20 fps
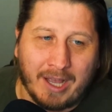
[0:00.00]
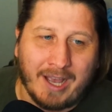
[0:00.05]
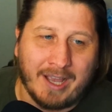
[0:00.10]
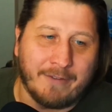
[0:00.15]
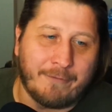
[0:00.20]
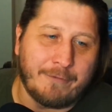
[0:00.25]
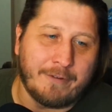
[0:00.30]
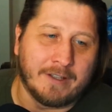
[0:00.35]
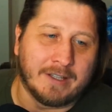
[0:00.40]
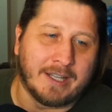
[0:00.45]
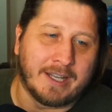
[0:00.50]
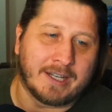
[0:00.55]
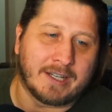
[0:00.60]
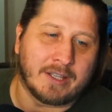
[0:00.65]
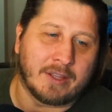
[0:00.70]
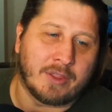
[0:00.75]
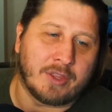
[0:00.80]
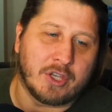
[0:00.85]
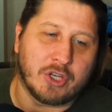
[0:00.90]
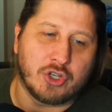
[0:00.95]
I feel like
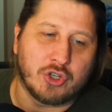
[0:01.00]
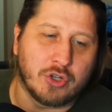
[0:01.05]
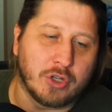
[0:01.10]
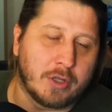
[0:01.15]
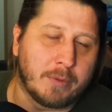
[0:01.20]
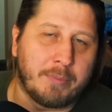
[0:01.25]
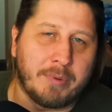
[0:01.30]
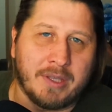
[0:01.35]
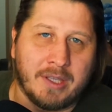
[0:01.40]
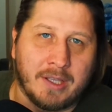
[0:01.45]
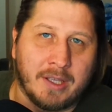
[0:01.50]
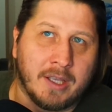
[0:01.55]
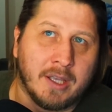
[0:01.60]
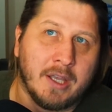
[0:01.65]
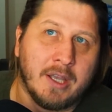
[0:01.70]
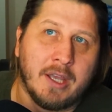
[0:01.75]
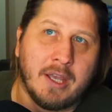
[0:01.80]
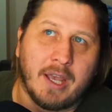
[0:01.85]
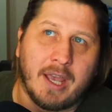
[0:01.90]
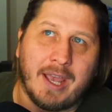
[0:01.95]
this should be
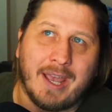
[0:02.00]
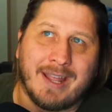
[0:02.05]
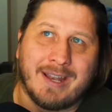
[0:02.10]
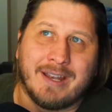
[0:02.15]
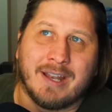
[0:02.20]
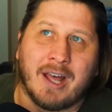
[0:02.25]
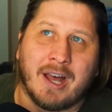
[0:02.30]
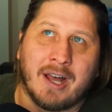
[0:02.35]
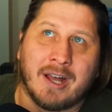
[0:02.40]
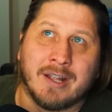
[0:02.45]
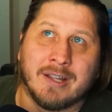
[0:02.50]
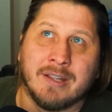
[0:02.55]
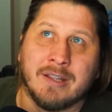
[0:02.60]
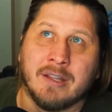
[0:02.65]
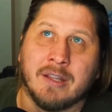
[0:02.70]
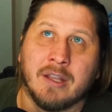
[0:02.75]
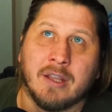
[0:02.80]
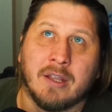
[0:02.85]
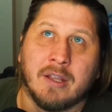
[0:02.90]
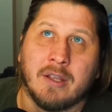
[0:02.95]
a
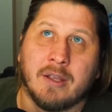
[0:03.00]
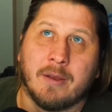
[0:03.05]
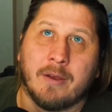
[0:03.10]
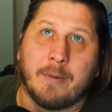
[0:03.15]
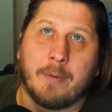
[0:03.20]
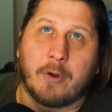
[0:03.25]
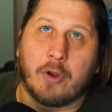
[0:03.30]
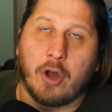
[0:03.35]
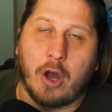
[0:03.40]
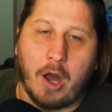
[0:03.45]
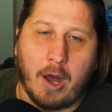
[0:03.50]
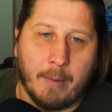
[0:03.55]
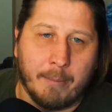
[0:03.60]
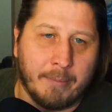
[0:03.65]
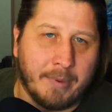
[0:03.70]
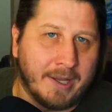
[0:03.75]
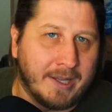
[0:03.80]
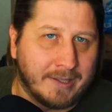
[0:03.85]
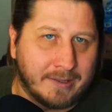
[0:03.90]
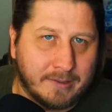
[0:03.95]

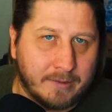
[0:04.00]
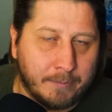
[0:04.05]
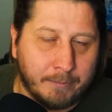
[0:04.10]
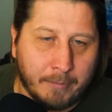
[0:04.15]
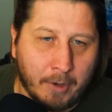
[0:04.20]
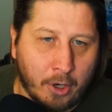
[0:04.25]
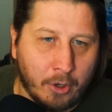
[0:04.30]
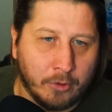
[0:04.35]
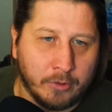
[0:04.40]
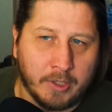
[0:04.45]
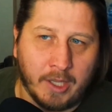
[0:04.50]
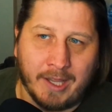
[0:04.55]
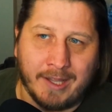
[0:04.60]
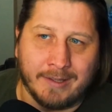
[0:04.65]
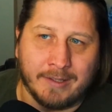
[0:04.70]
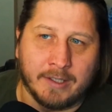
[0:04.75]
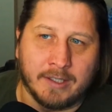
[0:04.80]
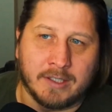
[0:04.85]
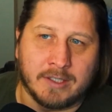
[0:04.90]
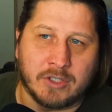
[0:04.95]
non-combat mode, and
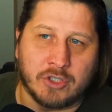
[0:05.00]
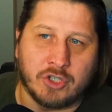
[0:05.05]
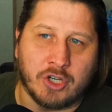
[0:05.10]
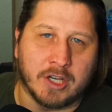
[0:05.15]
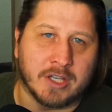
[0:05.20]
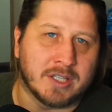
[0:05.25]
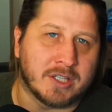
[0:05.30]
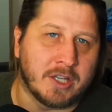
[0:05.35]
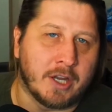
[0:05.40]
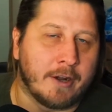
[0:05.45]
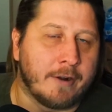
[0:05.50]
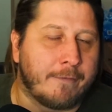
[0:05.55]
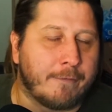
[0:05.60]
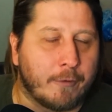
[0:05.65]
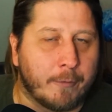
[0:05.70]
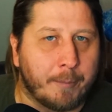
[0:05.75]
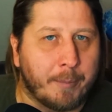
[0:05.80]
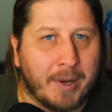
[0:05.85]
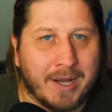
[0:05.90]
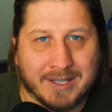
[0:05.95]
it's just there for
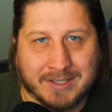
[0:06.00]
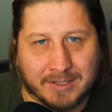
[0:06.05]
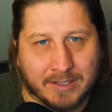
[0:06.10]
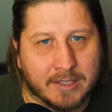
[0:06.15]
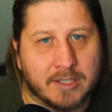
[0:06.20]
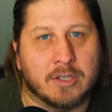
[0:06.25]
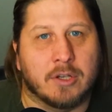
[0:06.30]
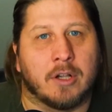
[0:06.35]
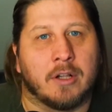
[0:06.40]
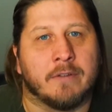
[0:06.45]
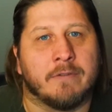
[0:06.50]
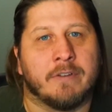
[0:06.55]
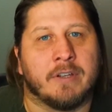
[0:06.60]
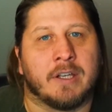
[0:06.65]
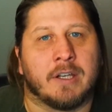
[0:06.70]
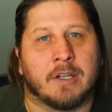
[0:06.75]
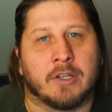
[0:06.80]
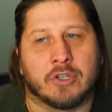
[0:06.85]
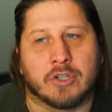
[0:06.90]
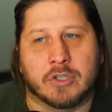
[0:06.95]
puzzle solving
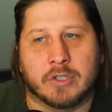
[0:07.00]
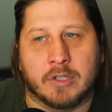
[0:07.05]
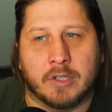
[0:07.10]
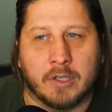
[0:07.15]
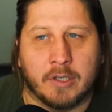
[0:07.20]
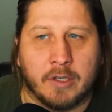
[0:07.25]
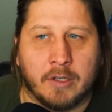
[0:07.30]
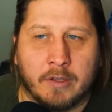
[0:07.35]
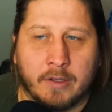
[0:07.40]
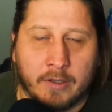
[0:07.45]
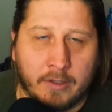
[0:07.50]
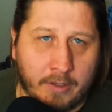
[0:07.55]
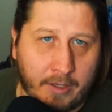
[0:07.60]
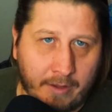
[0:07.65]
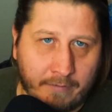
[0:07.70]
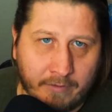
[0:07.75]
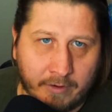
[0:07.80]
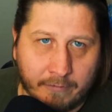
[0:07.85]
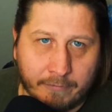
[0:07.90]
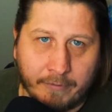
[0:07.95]
and just
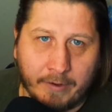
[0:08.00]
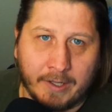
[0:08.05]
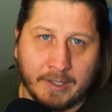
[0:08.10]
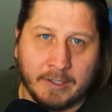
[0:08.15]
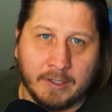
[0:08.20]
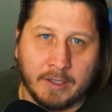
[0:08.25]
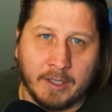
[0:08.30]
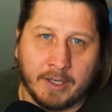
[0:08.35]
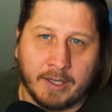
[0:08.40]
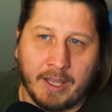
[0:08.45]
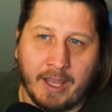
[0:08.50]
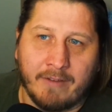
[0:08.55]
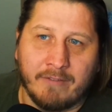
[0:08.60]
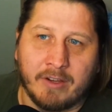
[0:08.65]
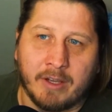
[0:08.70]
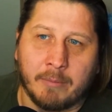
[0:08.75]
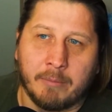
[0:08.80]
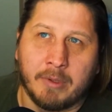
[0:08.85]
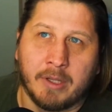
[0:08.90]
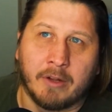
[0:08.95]
having fun, like having
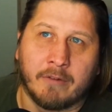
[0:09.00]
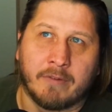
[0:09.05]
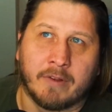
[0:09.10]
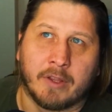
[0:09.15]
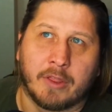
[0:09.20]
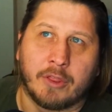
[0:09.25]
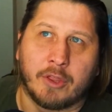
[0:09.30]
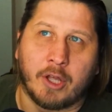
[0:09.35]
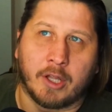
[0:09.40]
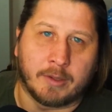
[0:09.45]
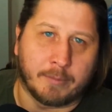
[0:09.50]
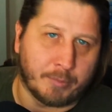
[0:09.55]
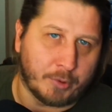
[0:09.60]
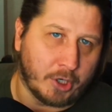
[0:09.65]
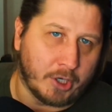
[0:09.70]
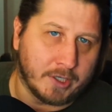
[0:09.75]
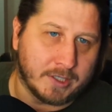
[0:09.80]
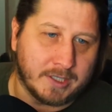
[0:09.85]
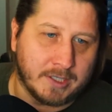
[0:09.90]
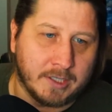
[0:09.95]
a bit of a thought
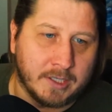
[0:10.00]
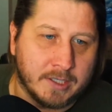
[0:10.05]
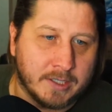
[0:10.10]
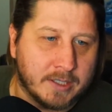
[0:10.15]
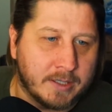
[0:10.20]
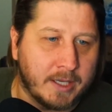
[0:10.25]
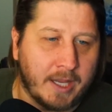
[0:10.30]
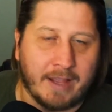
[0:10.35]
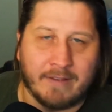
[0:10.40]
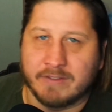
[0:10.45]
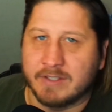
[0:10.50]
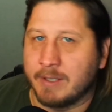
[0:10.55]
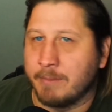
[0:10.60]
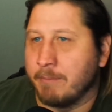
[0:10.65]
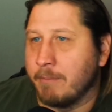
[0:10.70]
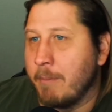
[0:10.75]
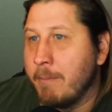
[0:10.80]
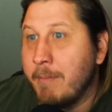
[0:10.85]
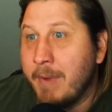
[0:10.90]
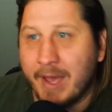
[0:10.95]
process, have
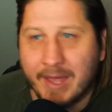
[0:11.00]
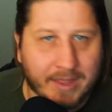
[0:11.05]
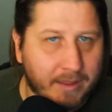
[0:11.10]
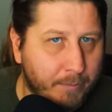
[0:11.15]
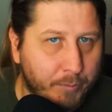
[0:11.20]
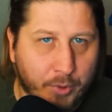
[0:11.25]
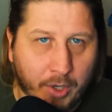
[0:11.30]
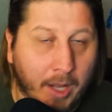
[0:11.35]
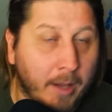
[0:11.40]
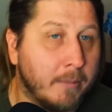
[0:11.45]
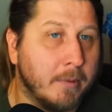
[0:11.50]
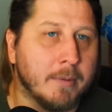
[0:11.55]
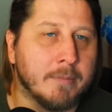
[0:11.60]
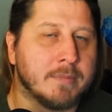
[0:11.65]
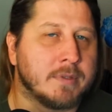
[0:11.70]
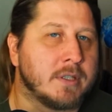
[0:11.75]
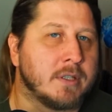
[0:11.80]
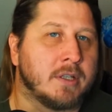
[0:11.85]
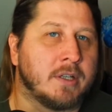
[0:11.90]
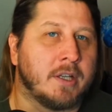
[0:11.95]
some math
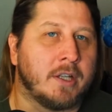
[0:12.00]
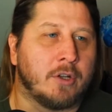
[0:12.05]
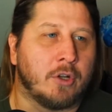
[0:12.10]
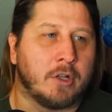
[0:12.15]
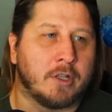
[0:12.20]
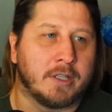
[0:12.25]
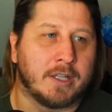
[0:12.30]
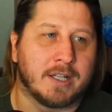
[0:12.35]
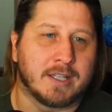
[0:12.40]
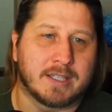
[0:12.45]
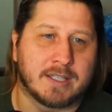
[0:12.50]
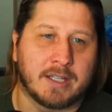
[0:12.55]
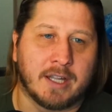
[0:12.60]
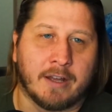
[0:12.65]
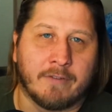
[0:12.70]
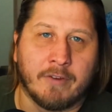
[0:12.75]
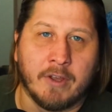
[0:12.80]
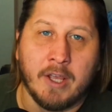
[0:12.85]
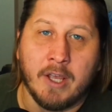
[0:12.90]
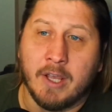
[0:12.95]
problems and all that stuff.
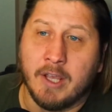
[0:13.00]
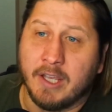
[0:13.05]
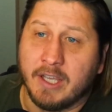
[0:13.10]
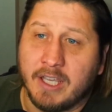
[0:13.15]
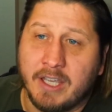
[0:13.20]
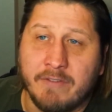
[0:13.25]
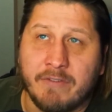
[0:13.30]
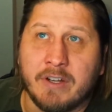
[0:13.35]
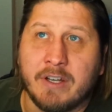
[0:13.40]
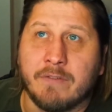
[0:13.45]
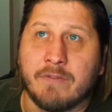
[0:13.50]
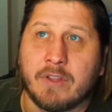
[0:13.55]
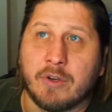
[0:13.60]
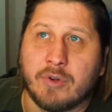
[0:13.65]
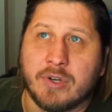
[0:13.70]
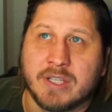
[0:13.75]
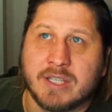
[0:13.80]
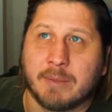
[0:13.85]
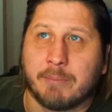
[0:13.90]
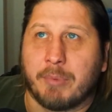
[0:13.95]
Even if there
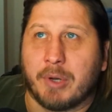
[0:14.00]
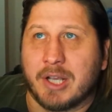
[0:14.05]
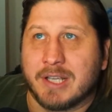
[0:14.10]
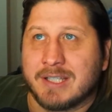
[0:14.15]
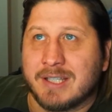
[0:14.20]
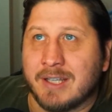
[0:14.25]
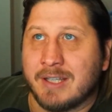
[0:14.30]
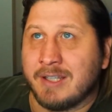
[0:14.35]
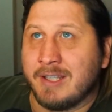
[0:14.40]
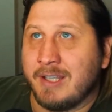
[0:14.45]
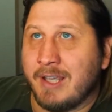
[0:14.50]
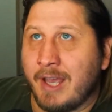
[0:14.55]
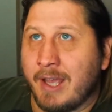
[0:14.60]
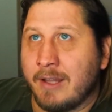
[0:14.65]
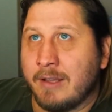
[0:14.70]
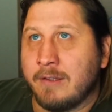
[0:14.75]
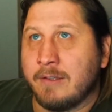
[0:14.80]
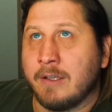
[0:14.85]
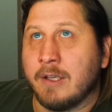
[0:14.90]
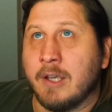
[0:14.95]
is a boss at the
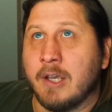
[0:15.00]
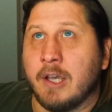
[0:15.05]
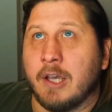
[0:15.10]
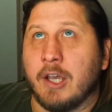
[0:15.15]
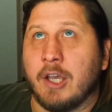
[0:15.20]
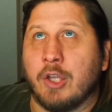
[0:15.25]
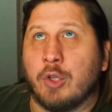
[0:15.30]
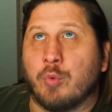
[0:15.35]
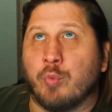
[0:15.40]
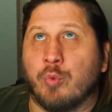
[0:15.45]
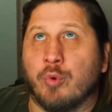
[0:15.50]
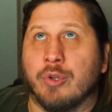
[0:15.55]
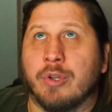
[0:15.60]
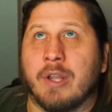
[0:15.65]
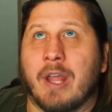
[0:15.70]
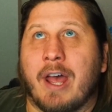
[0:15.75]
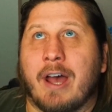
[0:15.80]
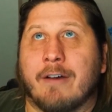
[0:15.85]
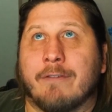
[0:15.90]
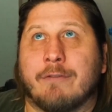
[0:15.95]
end, it wouldn't
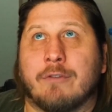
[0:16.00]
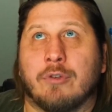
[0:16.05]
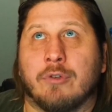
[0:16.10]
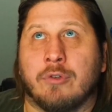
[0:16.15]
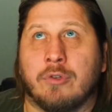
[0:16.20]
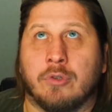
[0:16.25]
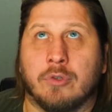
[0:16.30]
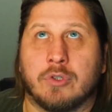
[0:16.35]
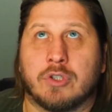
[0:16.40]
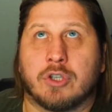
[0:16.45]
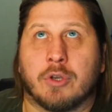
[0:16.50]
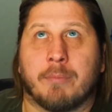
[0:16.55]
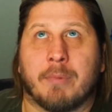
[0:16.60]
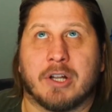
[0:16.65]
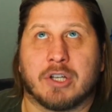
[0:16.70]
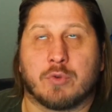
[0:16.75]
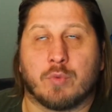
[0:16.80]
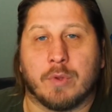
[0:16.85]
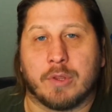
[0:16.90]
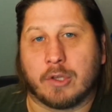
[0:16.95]
have to do so
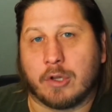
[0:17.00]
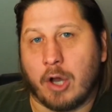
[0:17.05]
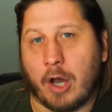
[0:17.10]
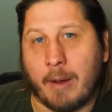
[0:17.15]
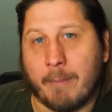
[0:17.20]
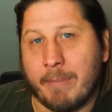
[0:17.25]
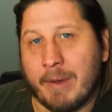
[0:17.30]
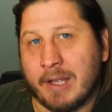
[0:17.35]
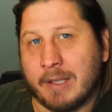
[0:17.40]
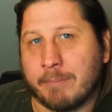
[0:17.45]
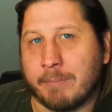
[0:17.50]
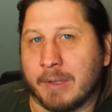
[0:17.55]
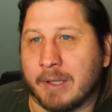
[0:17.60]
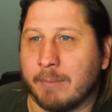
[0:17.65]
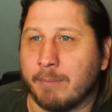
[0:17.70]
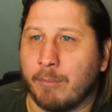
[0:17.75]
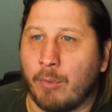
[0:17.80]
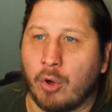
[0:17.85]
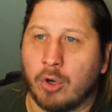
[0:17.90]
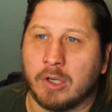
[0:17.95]
much with combat, but
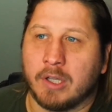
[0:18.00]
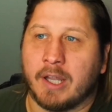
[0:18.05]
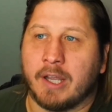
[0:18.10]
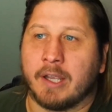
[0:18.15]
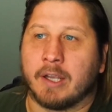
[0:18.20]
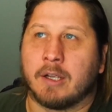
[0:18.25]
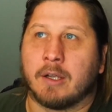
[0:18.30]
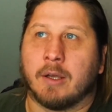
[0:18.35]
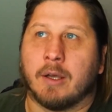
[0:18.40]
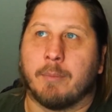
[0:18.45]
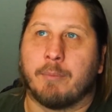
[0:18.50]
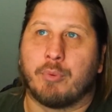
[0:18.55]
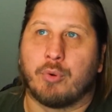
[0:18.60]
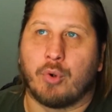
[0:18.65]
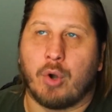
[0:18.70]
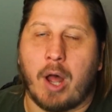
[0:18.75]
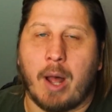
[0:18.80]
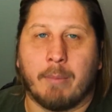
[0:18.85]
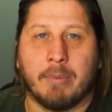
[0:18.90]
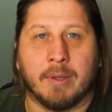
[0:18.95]
more like
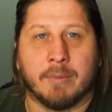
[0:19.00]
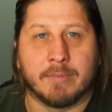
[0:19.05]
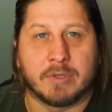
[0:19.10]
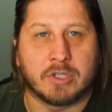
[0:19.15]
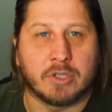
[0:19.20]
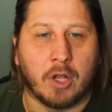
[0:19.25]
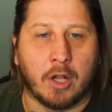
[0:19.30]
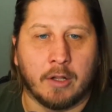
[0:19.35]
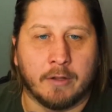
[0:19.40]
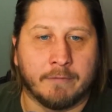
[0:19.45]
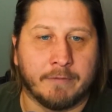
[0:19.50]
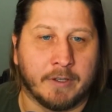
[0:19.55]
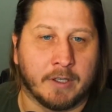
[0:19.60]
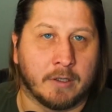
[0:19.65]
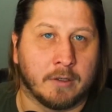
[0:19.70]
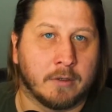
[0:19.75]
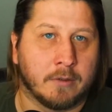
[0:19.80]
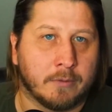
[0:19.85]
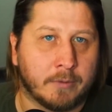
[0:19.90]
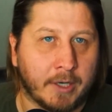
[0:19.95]
problem solving,
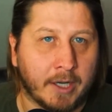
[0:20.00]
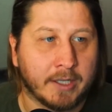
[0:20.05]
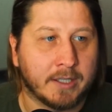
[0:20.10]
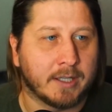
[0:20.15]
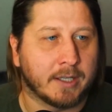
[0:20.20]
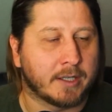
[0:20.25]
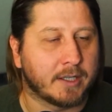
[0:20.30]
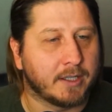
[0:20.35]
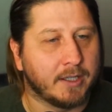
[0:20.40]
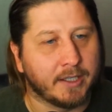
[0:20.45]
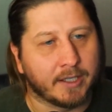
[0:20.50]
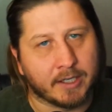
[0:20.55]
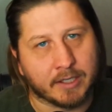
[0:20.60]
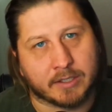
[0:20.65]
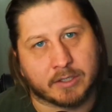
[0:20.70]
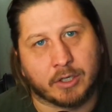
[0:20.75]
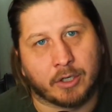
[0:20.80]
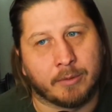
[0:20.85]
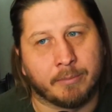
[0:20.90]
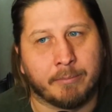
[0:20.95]
right? Like clicking certain